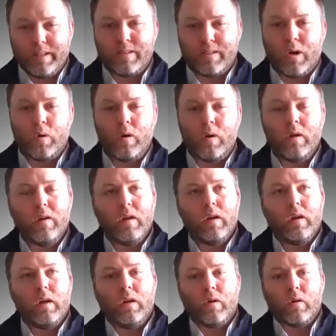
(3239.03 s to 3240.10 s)
So,
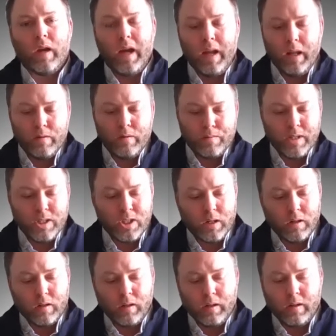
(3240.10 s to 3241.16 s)
Katie was
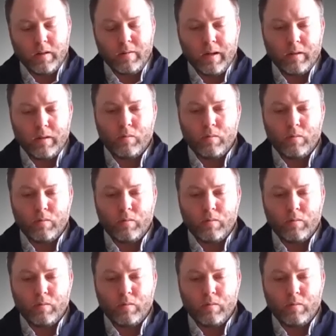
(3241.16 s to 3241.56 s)
mentioning earlier around